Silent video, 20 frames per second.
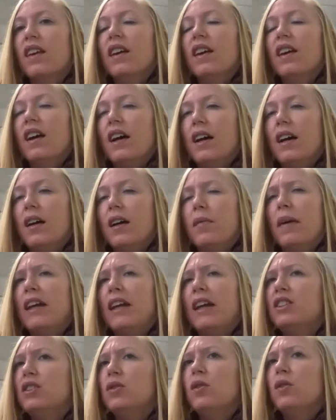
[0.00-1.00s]
um, I
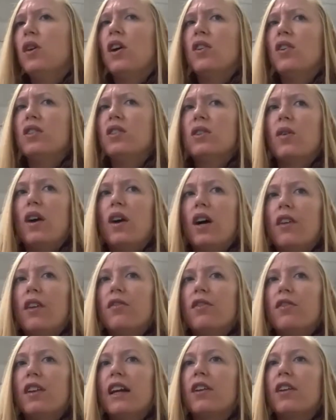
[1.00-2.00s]
do also offer
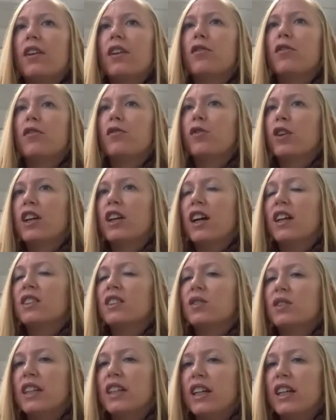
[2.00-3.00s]
like free
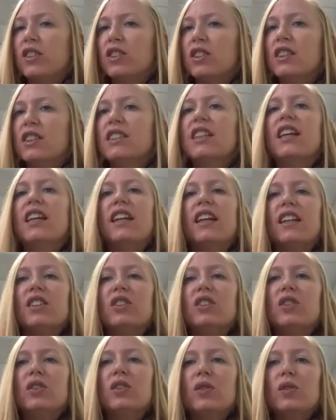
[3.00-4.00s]
consultations, and I
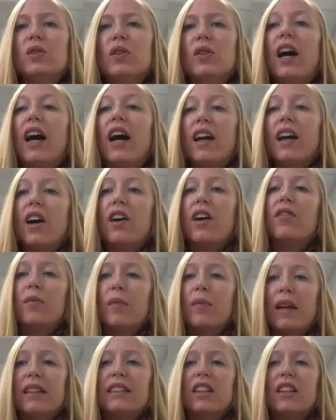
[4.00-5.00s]
do I offer
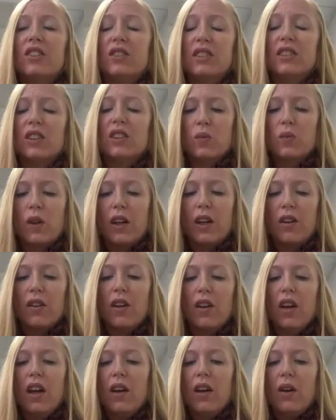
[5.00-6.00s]
meditations as well,
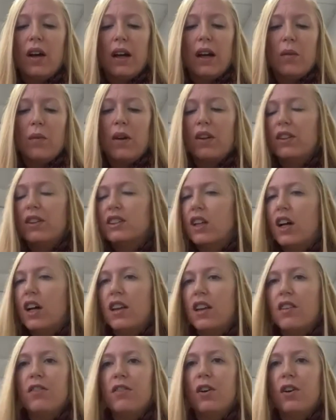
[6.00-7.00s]
um, whether it's on
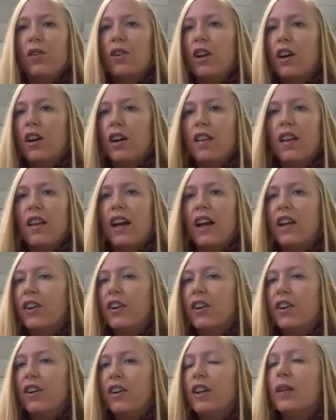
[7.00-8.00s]
the phone, online, or
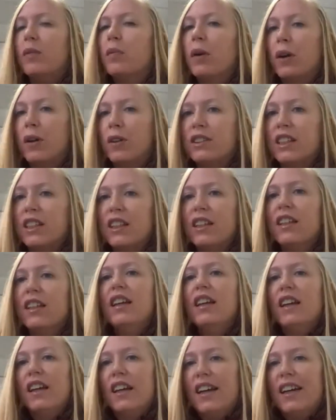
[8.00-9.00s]
in person.
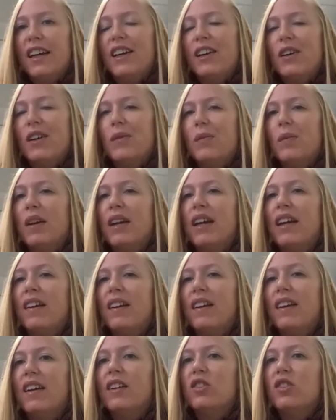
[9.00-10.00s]
Um,
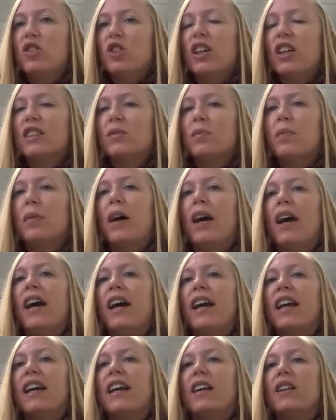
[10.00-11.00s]
and just
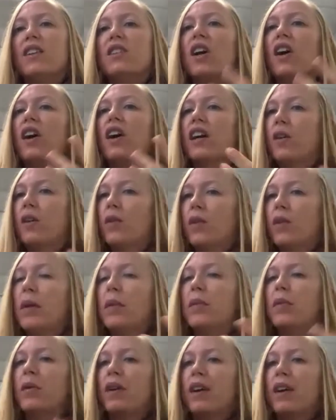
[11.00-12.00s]
by talking with
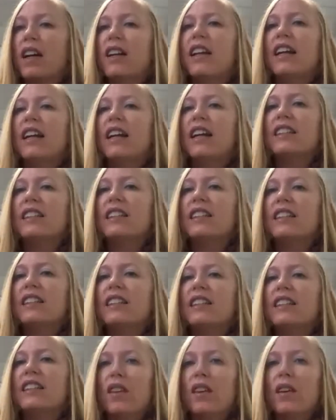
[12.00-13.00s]
people and connecting them
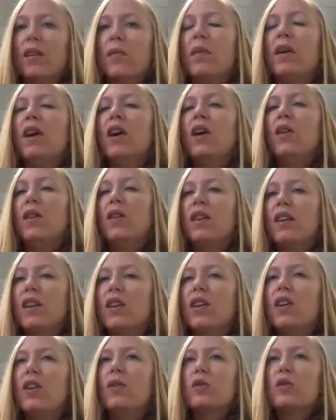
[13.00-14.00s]
with them,
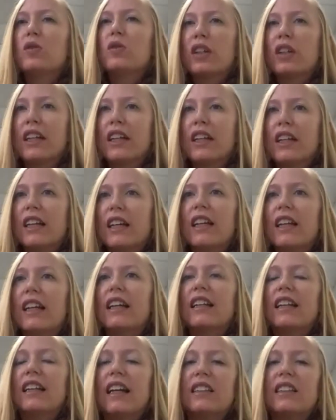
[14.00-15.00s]
usually getting
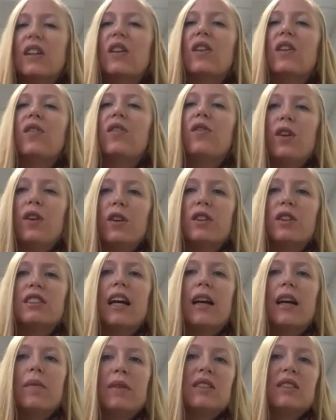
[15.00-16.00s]
connected the first time
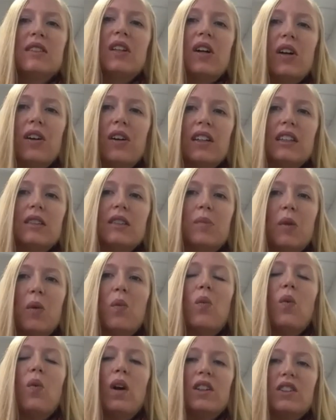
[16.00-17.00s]
is the hardest. But
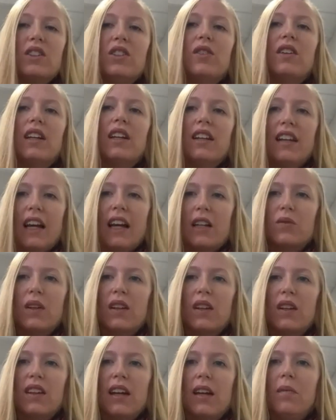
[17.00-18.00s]
once you connect with
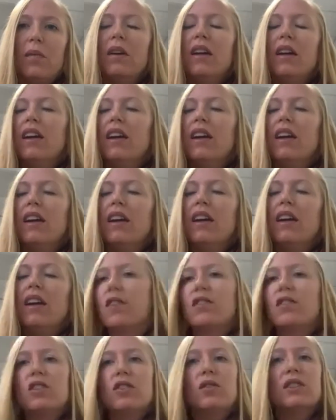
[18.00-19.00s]
them, and all you have
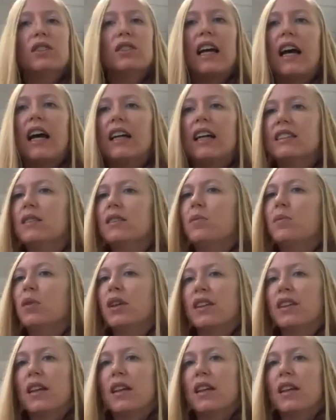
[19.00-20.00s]
to do is ask to bring
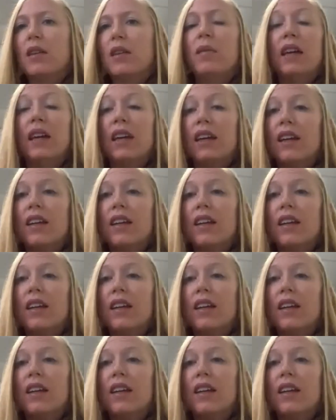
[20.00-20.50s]
them in